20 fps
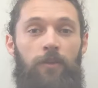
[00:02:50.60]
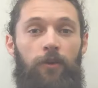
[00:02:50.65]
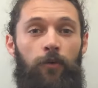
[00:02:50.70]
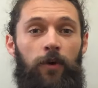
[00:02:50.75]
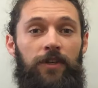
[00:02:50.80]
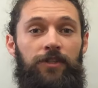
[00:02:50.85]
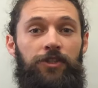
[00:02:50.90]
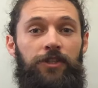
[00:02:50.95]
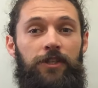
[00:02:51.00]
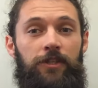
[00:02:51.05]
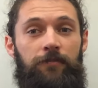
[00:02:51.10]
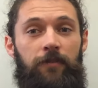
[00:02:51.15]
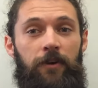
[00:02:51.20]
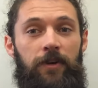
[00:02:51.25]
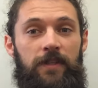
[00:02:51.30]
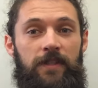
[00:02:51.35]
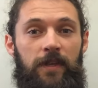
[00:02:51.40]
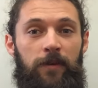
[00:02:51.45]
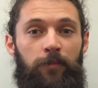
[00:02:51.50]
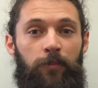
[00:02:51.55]
The question is
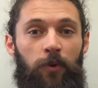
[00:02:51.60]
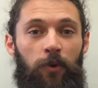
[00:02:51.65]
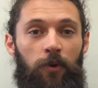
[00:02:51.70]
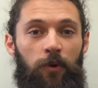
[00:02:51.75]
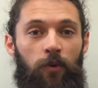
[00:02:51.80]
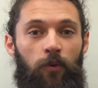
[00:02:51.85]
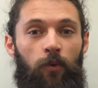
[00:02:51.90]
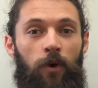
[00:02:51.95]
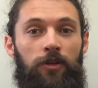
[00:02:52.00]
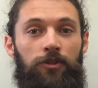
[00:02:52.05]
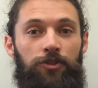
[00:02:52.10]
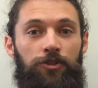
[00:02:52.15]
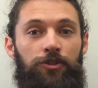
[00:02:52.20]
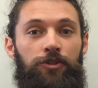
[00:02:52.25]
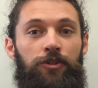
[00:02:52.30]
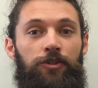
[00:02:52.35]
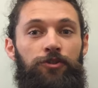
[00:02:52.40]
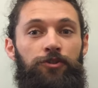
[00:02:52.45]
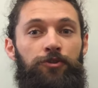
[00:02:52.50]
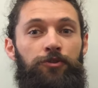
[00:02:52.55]
very simple. What
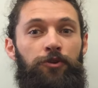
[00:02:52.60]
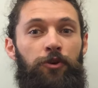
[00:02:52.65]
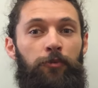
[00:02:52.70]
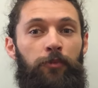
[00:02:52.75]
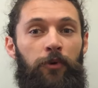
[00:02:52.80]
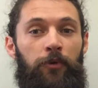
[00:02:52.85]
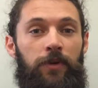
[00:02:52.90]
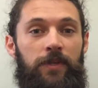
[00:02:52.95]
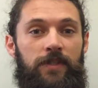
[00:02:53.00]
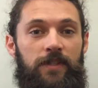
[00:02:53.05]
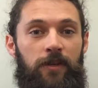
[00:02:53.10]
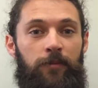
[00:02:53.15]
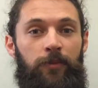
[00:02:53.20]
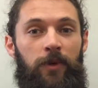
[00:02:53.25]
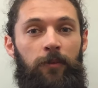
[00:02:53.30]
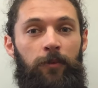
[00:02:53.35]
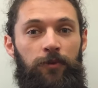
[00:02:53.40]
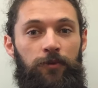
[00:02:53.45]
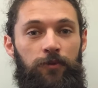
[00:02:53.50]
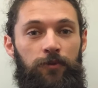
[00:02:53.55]
should a junior barista
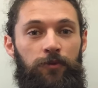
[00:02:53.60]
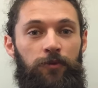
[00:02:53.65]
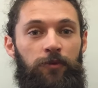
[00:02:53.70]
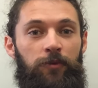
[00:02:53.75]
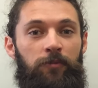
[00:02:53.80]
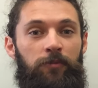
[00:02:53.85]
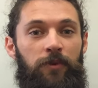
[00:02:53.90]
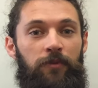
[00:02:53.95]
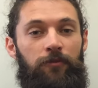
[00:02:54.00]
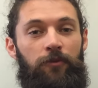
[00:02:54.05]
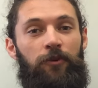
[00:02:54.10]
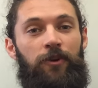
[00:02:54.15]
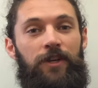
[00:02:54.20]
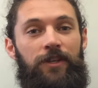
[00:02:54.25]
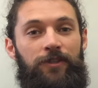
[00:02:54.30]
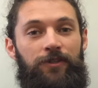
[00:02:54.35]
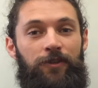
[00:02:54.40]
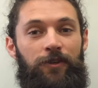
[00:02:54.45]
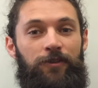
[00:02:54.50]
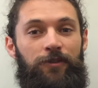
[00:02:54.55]
be able to do before
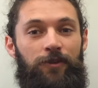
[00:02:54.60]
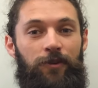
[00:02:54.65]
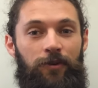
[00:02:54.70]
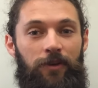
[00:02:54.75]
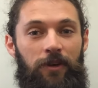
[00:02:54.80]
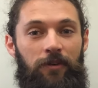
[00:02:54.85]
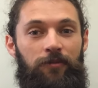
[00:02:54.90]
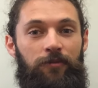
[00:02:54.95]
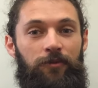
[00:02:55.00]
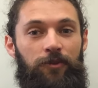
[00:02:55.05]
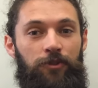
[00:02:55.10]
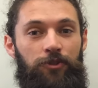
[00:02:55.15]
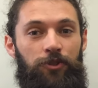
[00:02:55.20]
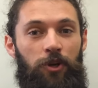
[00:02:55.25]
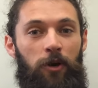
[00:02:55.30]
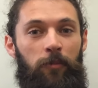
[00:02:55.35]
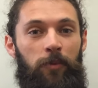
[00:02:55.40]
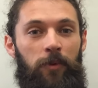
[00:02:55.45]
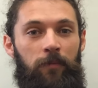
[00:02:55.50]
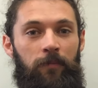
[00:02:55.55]
he starts looking for a
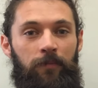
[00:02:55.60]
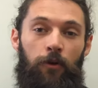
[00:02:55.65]
job?